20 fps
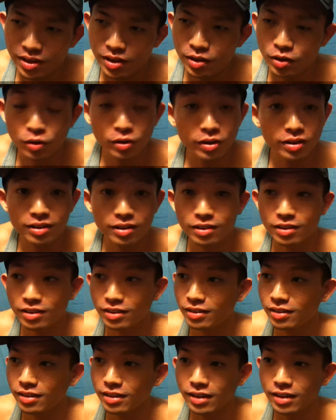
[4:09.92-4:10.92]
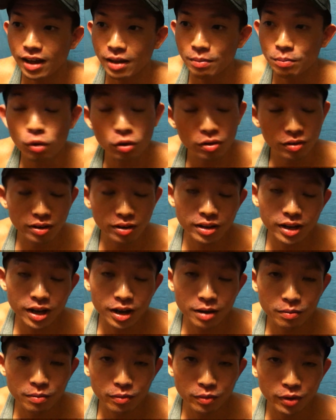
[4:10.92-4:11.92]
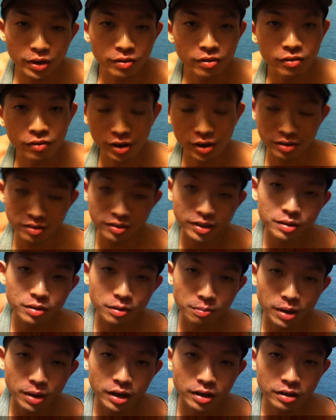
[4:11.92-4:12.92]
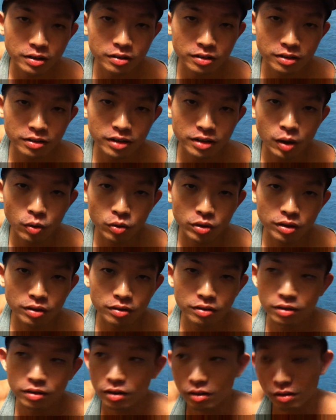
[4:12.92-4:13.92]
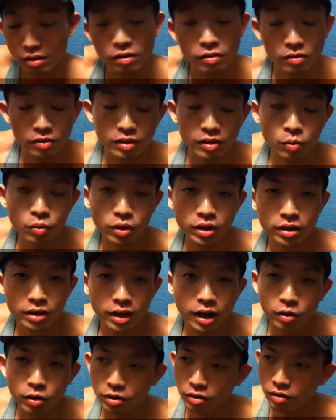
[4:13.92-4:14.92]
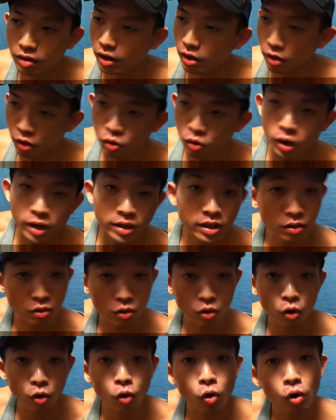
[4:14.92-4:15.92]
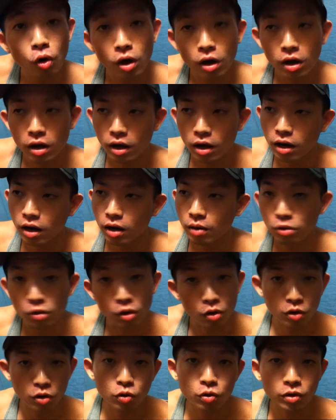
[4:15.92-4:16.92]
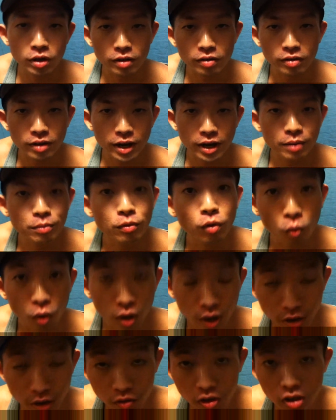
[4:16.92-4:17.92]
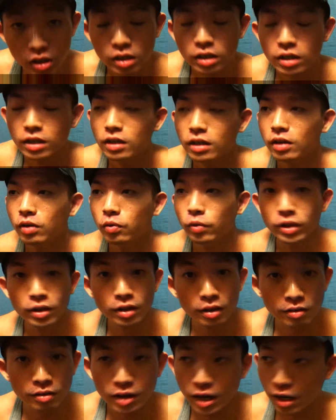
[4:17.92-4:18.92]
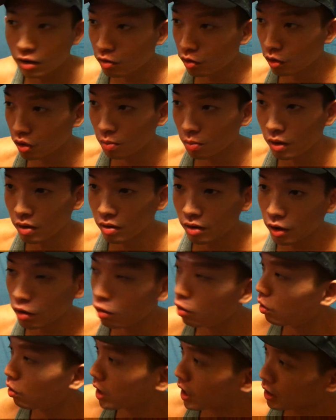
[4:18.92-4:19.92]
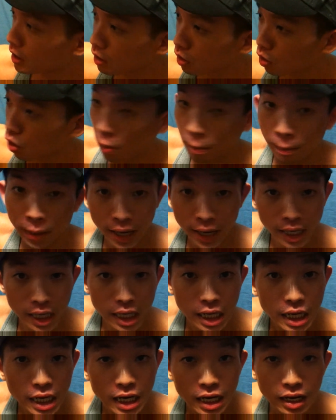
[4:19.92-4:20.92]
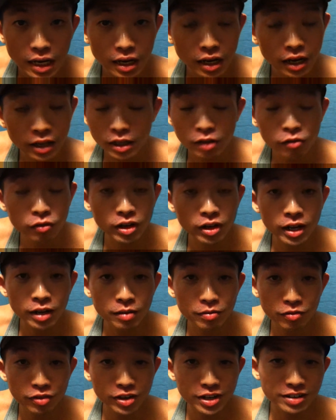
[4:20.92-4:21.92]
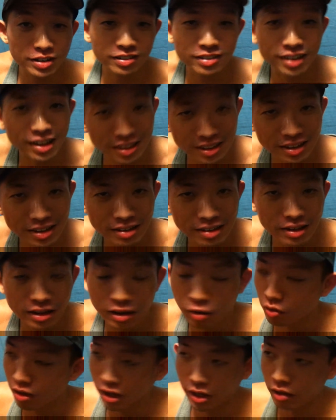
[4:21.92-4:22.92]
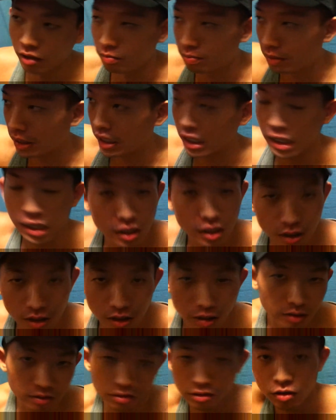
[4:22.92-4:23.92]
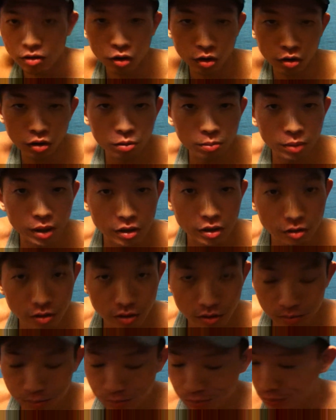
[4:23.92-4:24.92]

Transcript: and most of the time, if I see the bus, I would just then I would just like I need to go, talk to you next time or whatever. With this guy, I saw the bus and I go, okay, I need to go bye. I didn't even let him finish the sentence, and I was like, just bye, and go on the bus.